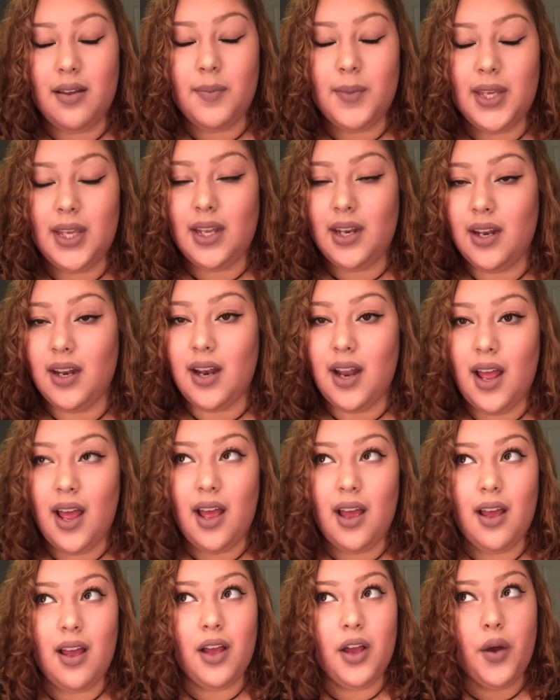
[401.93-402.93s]
I mean,
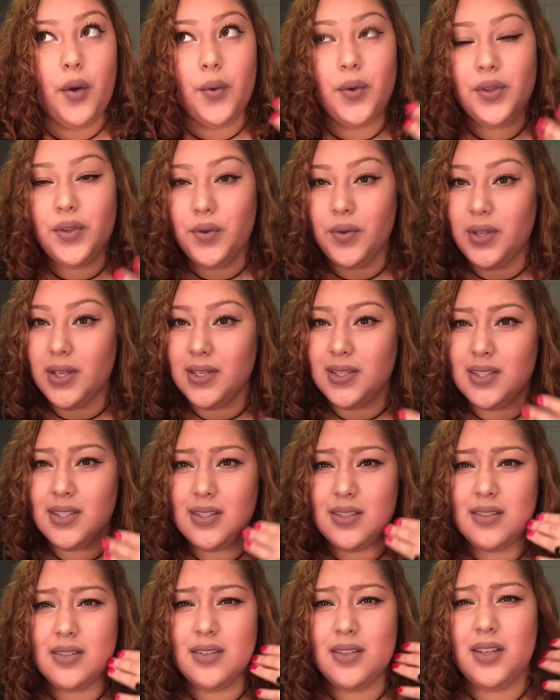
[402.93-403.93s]
going through
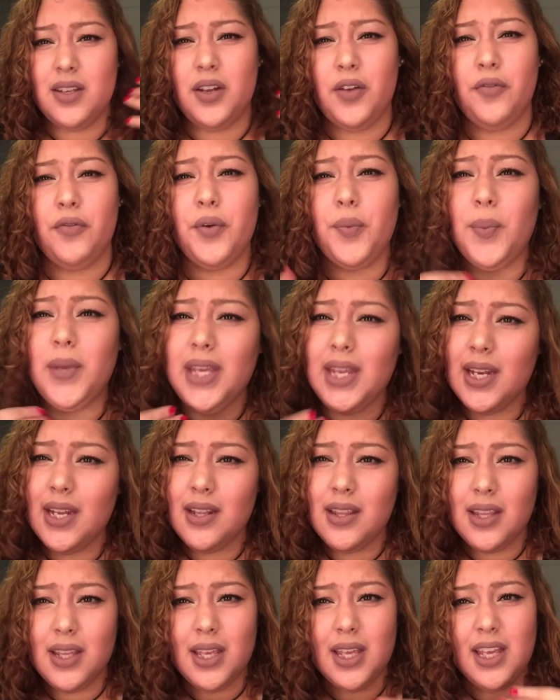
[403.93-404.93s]
this, you know,
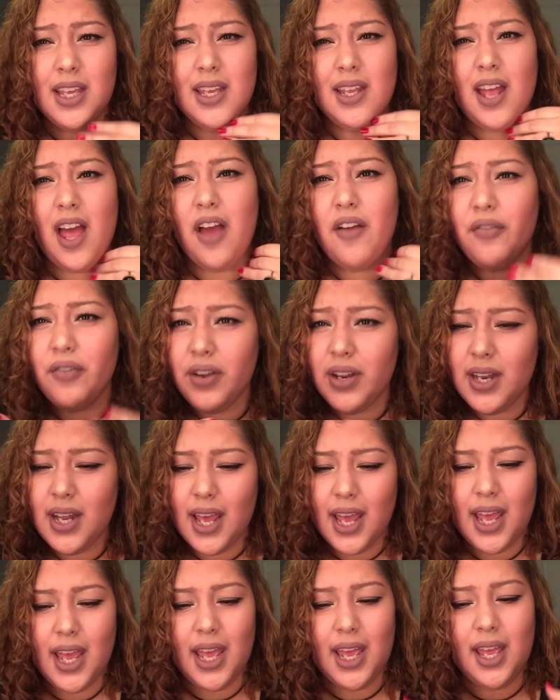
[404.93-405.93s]
repeatedly every
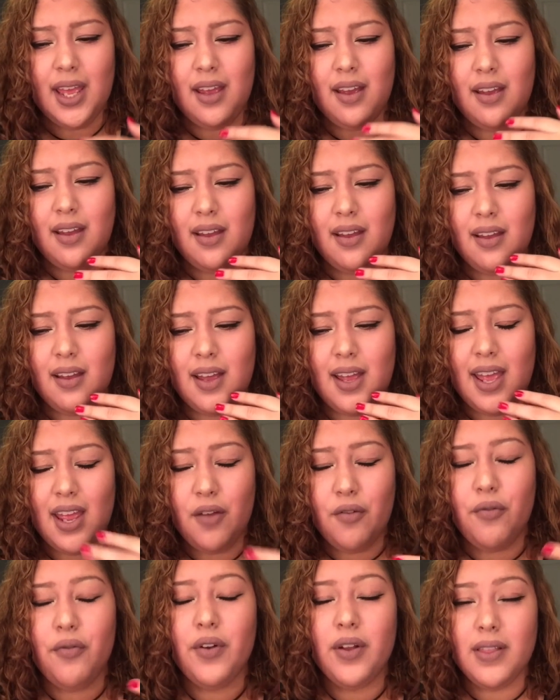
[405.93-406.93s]
day,
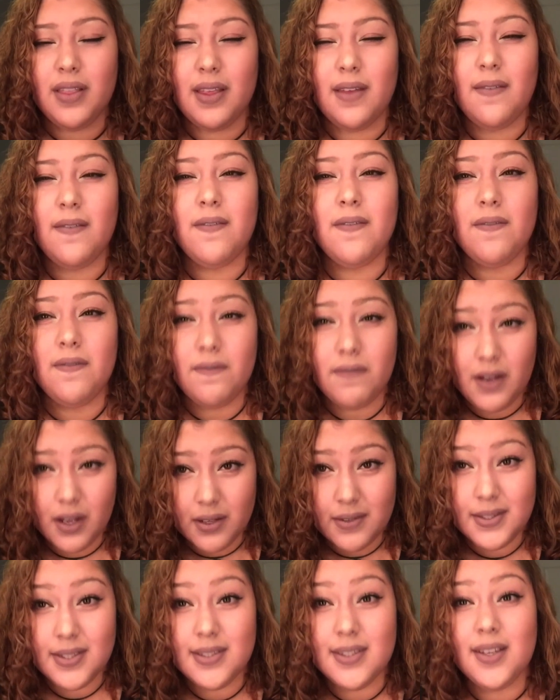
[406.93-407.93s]
it really
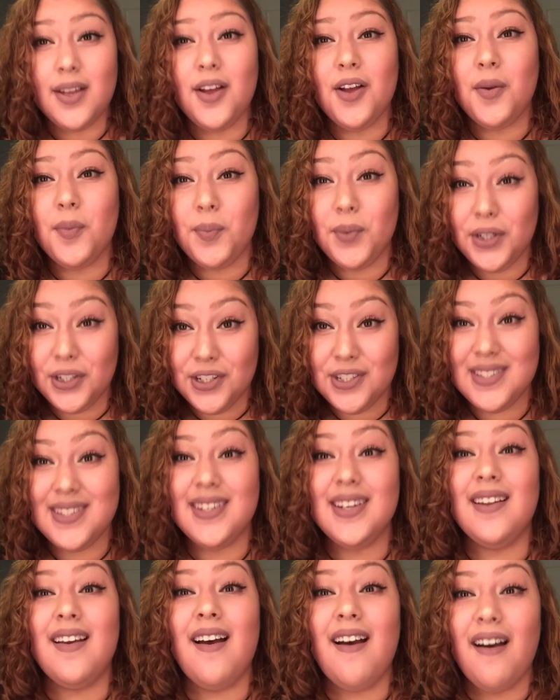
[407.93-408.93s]
fucks a
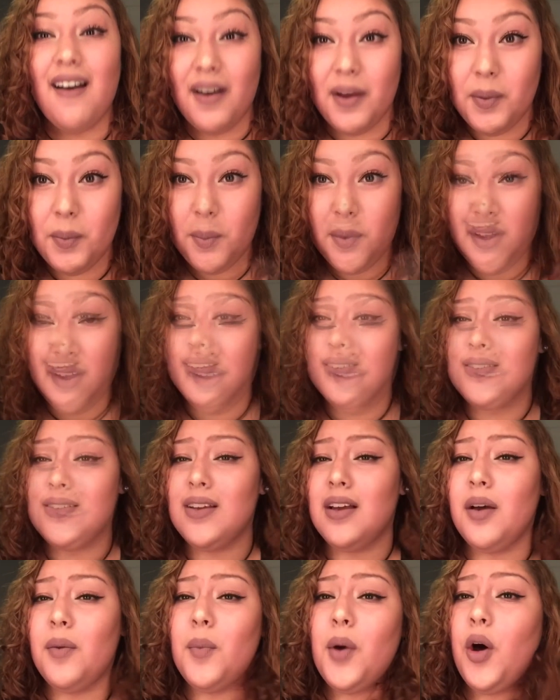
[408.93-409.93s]
person up. I used
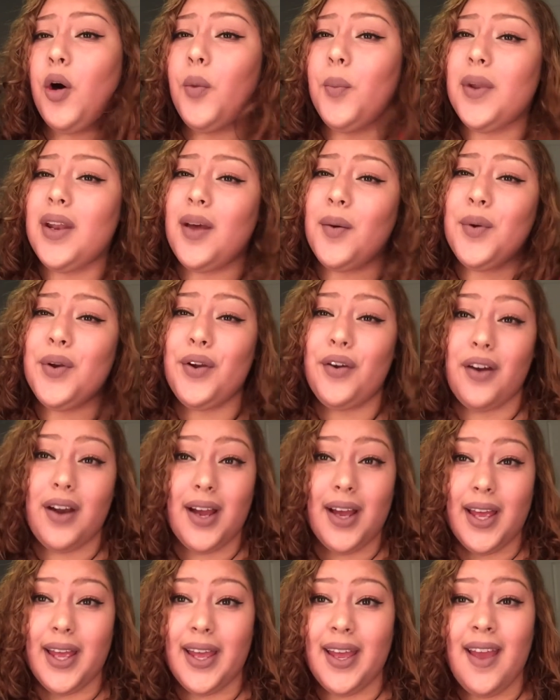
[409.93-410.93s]
to come home and I would
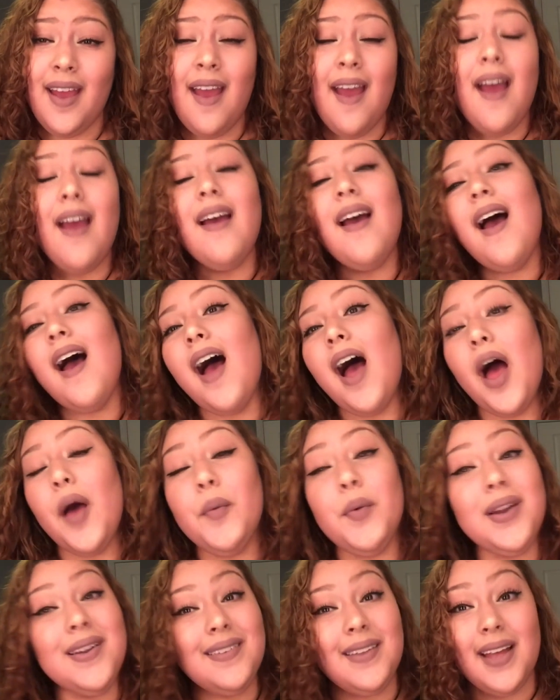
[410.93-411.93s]
cry. I
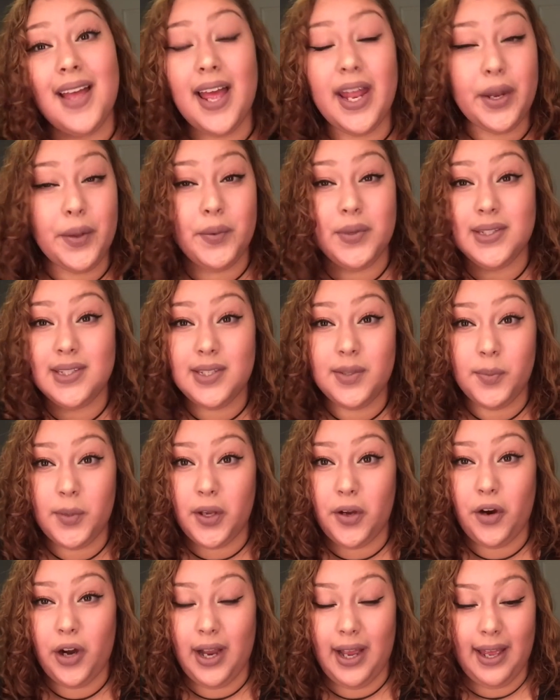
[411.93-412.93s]
wouldn't let anyone see me
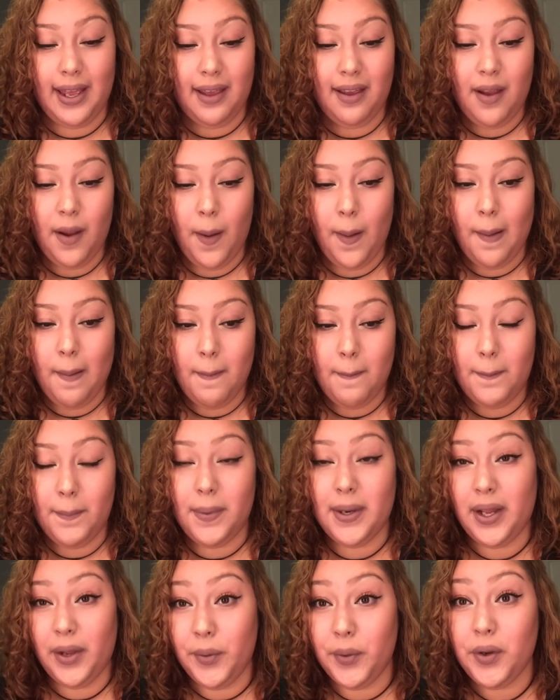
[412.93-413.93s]
cry,
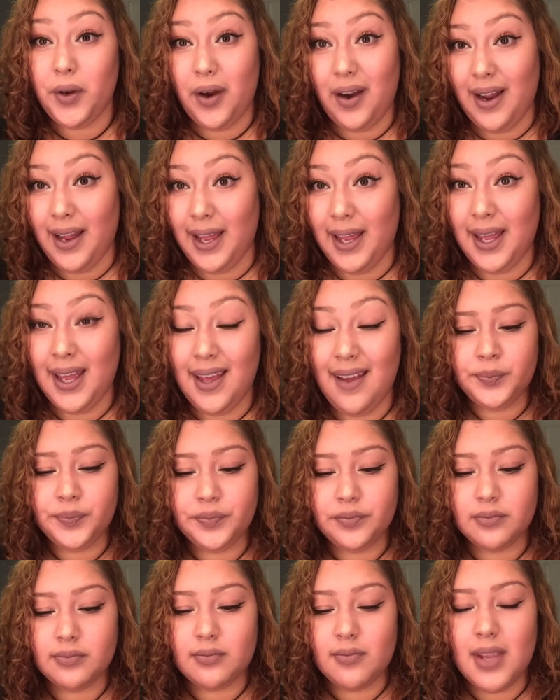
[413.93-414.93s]
but I would cry.
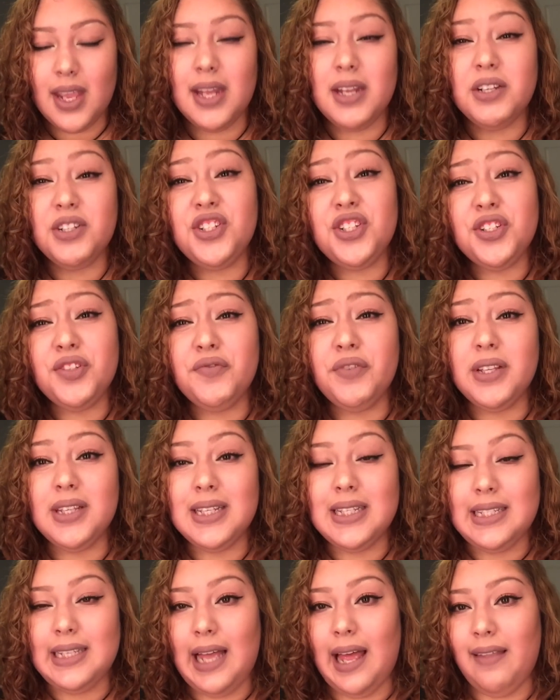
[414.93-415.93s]
And it's just
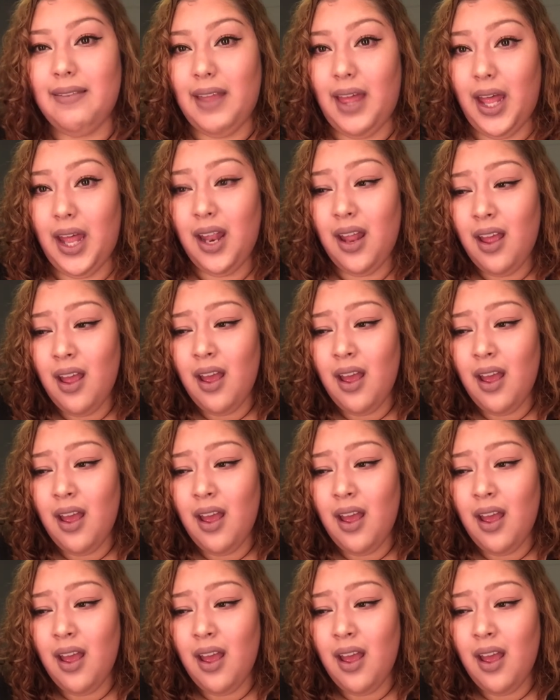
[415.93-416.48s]
really sad that